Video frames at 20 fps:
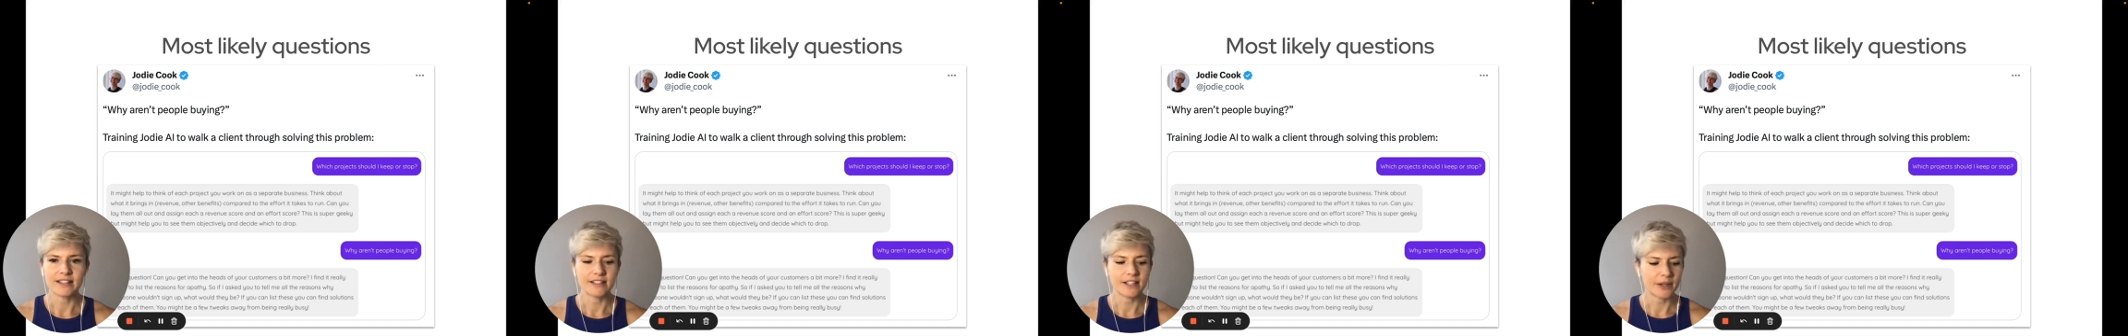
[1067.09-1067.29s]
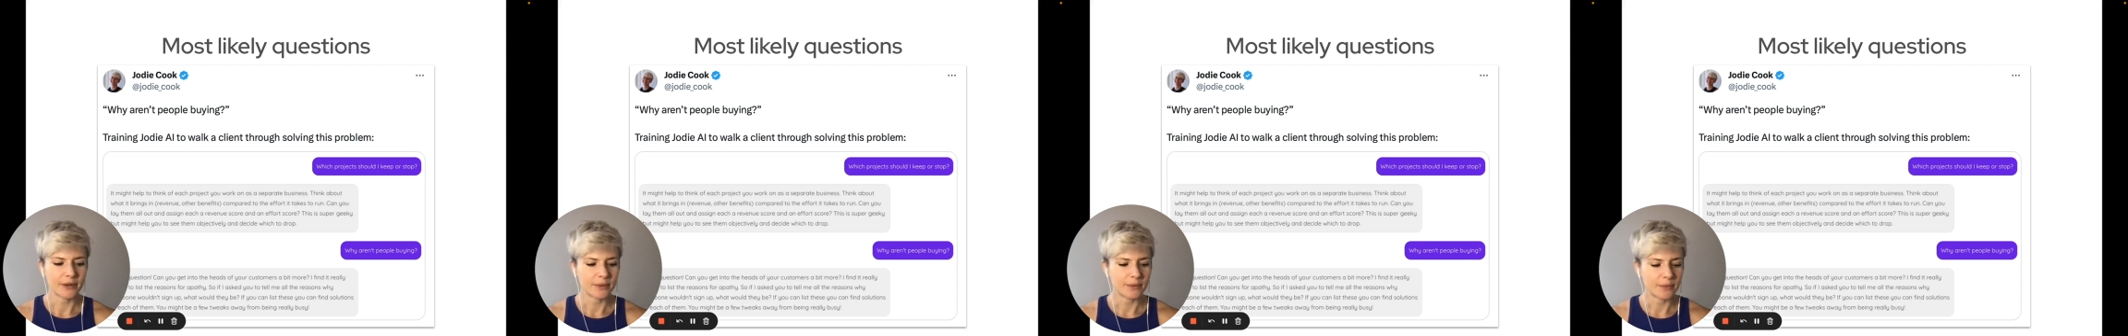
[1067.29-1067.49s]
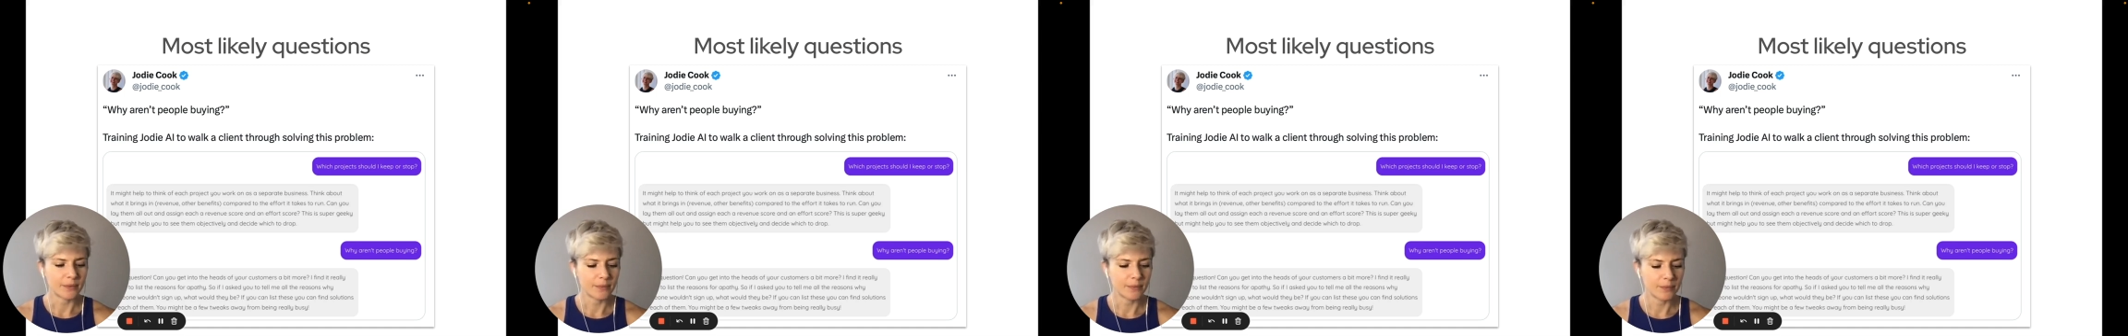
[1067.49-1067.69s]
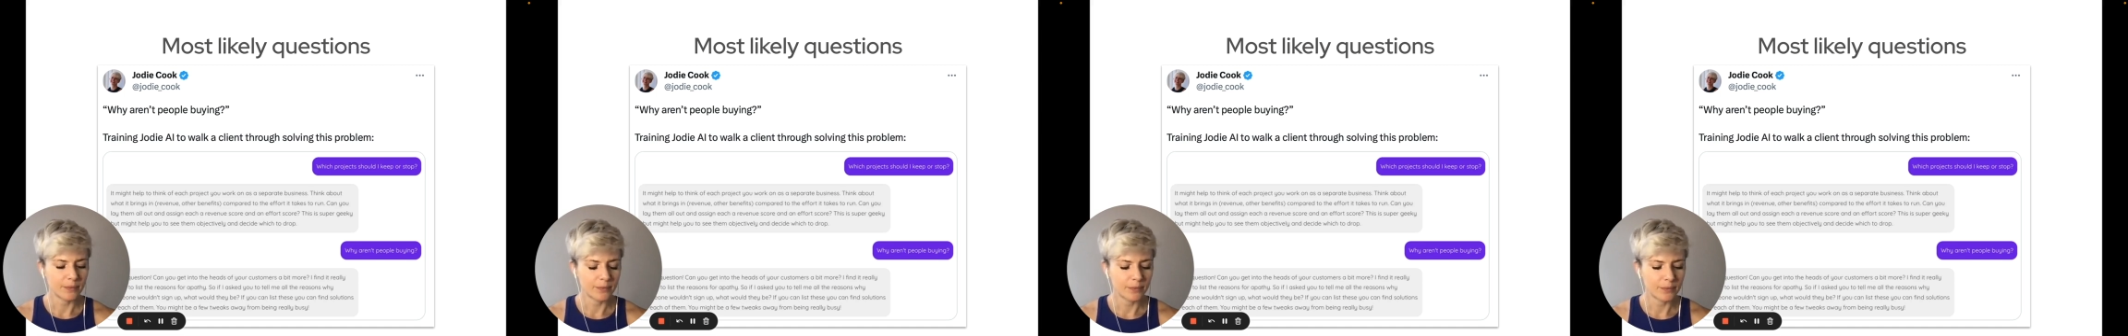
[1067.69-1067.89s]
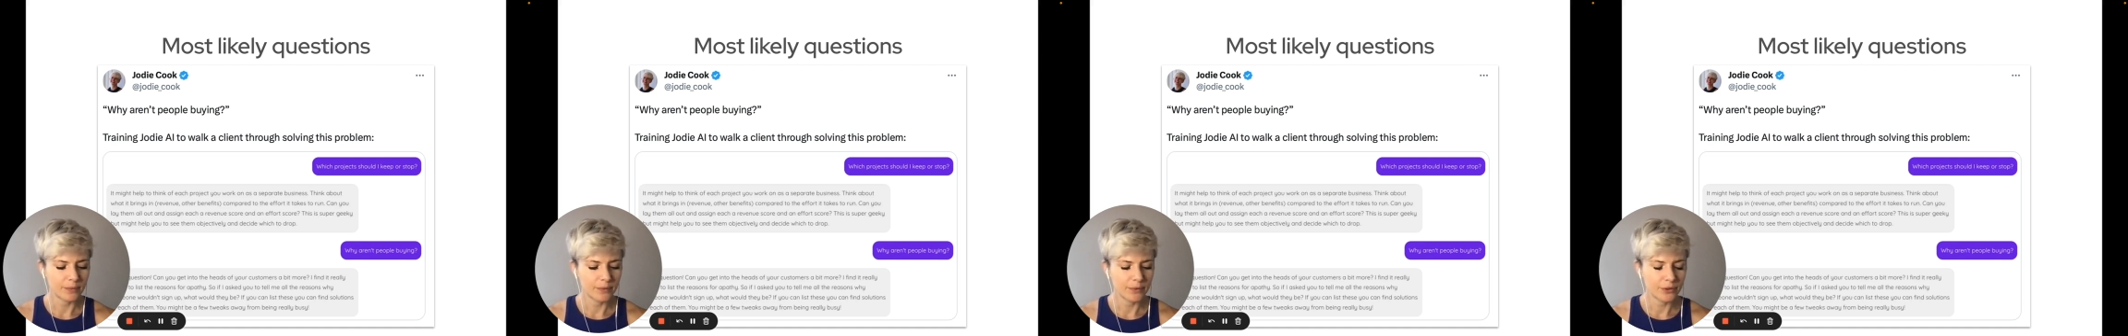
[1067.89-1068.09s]
So
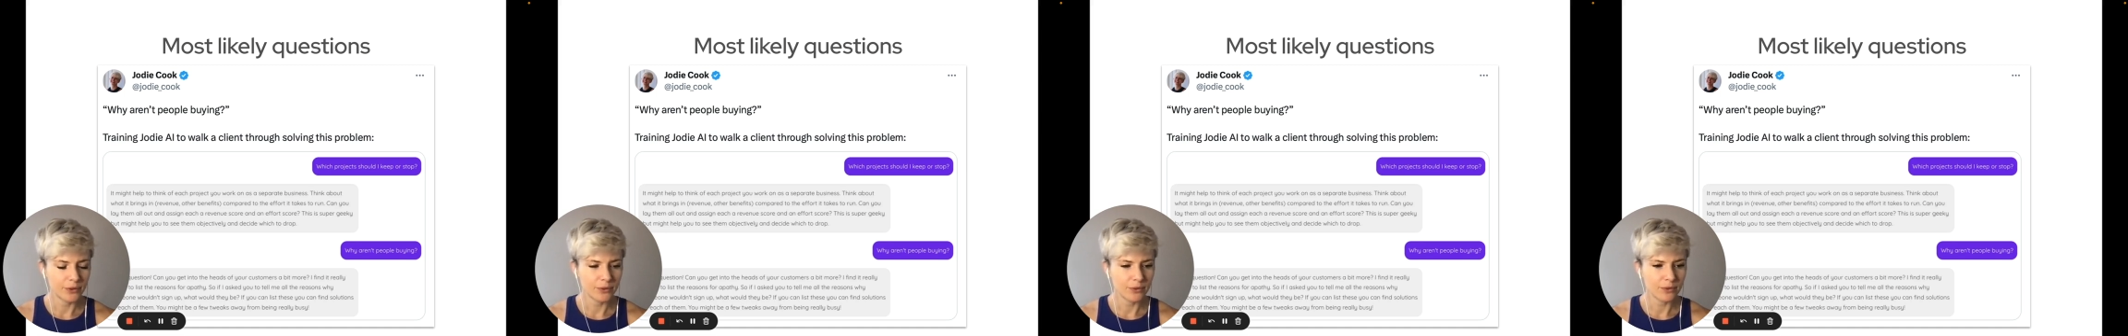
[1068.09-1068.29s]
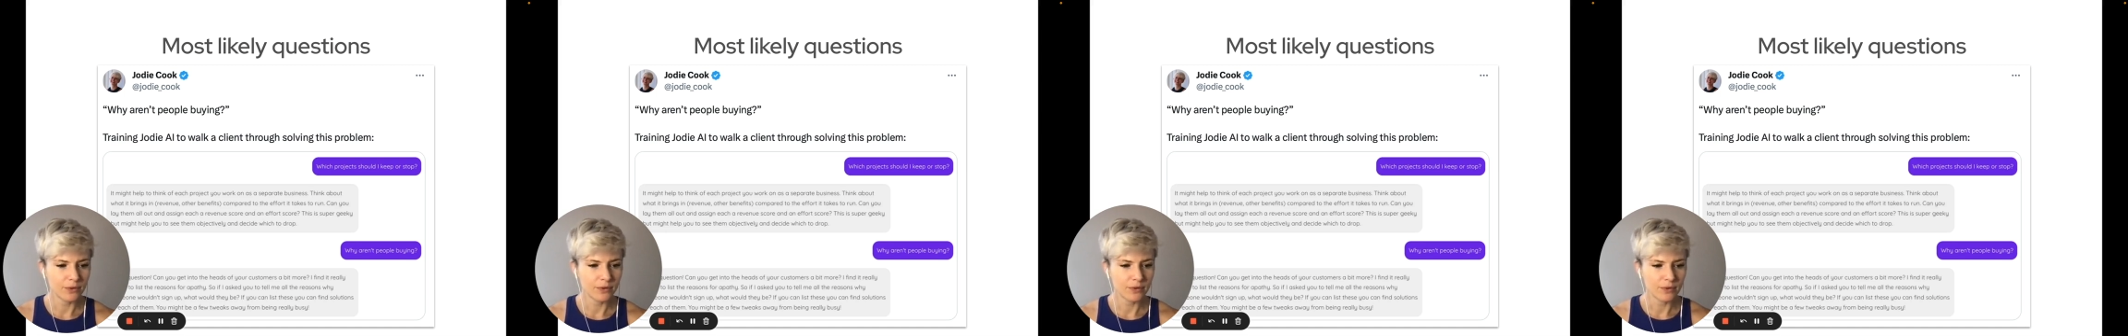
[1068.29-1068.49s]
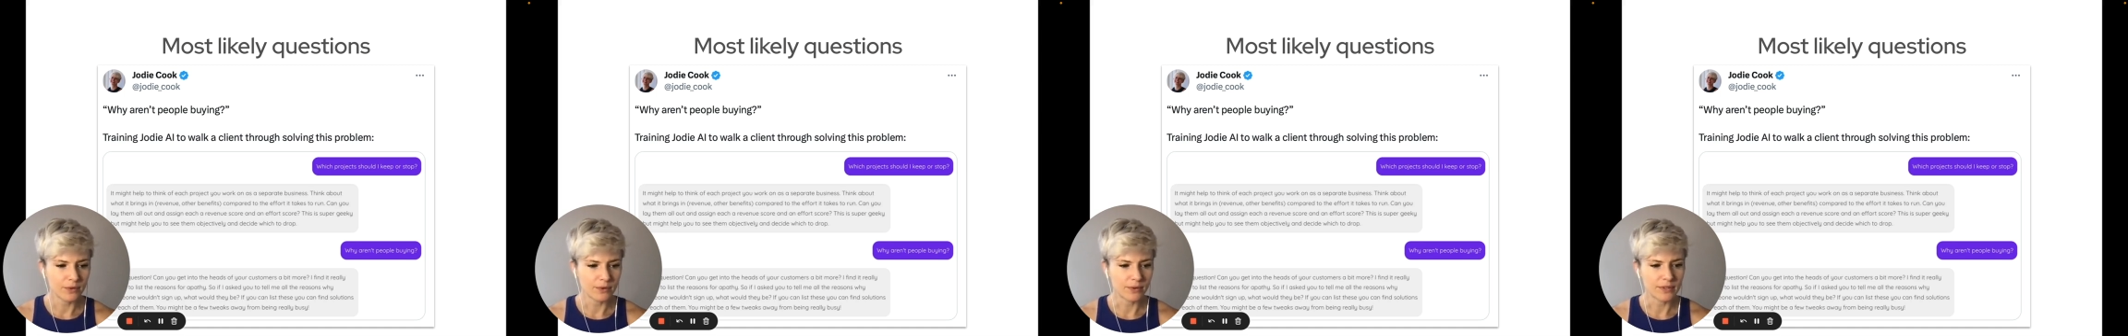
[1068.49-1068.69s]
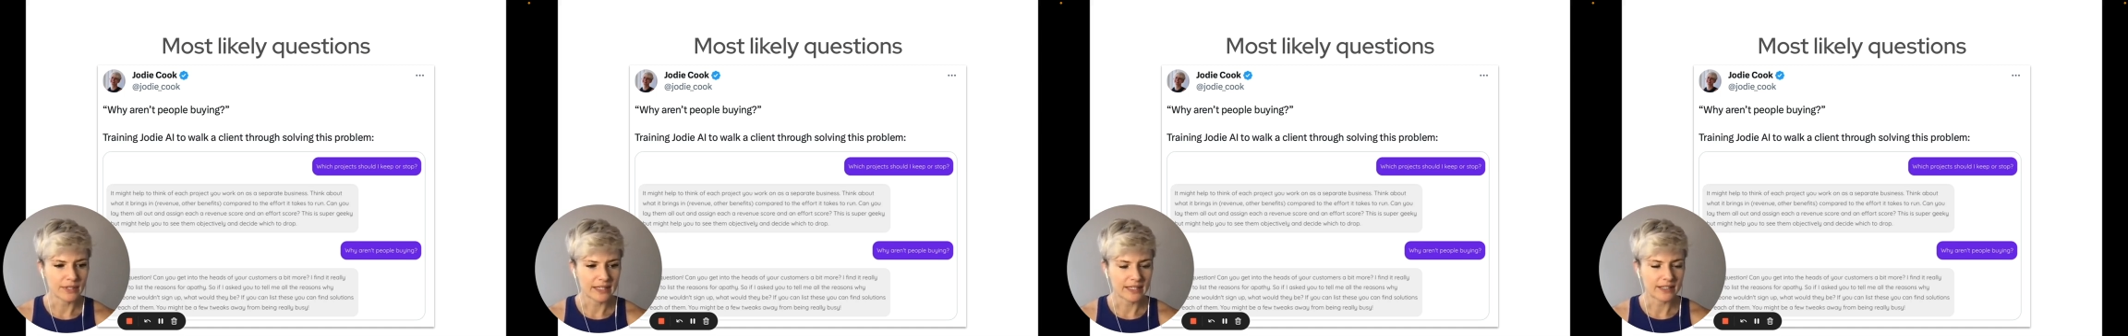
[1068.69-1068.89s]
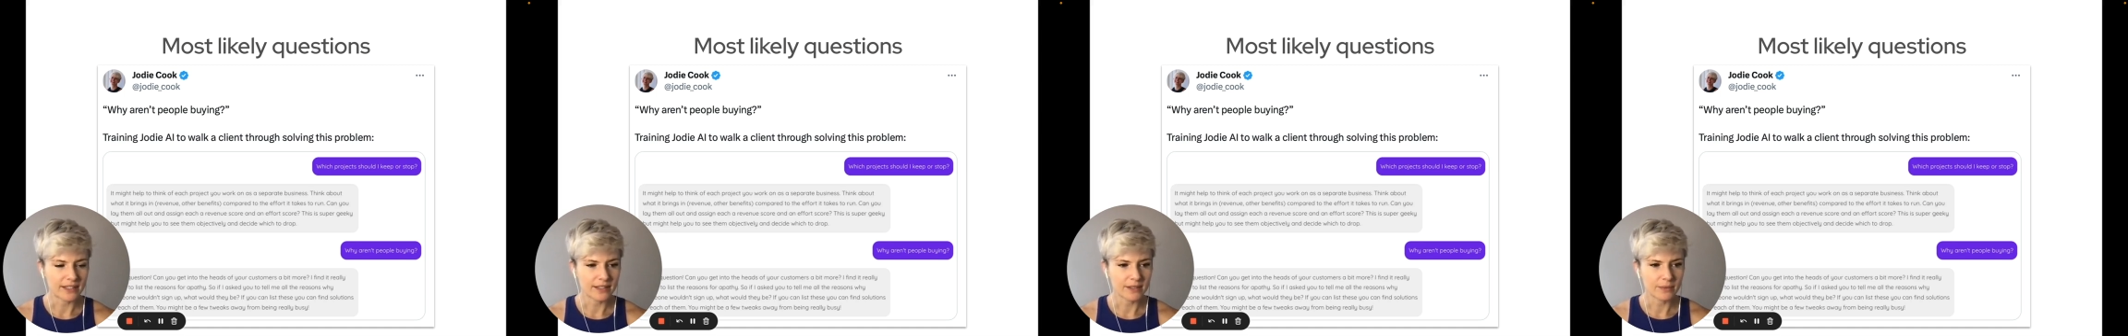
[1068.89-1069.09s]
your
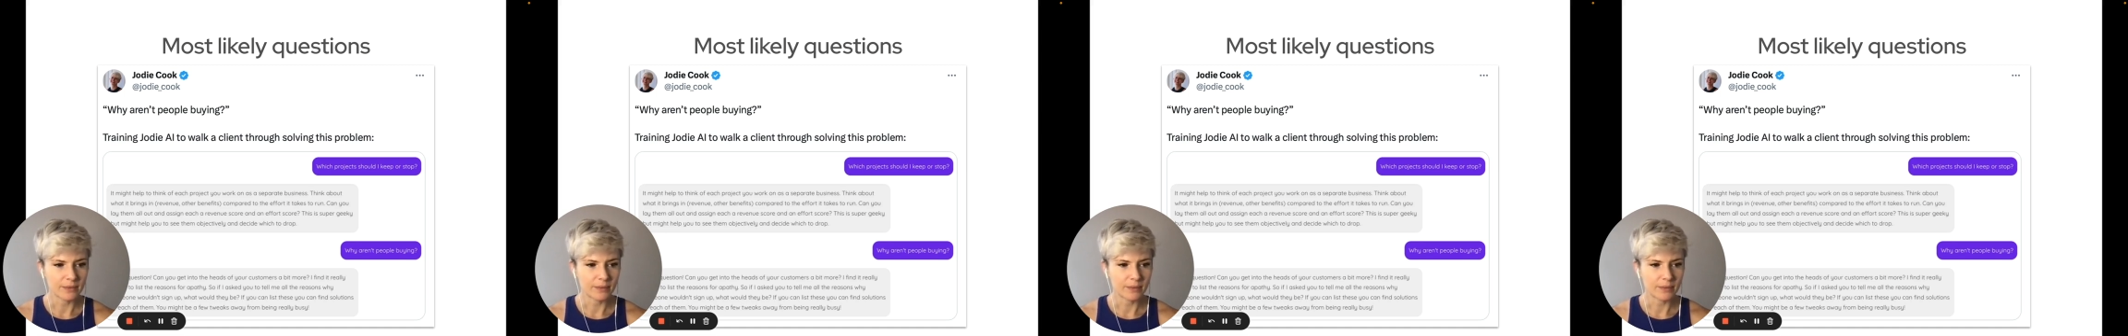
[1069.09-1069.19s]
audience